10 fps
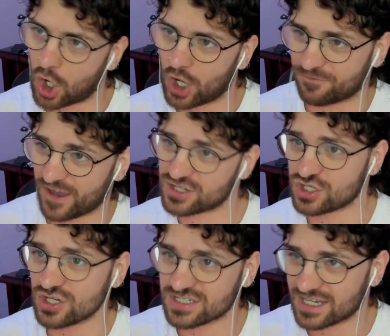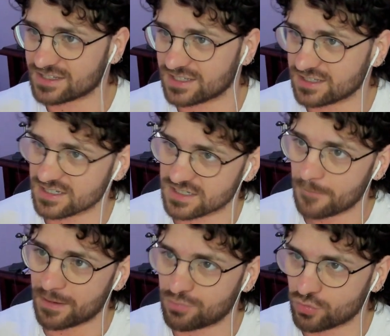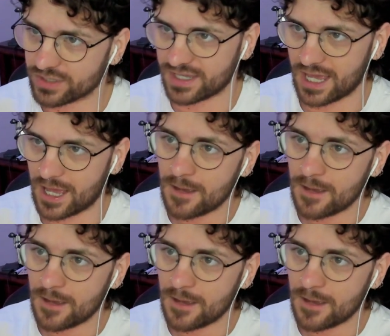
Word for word: oh, if XQC did this, people wouldn't care.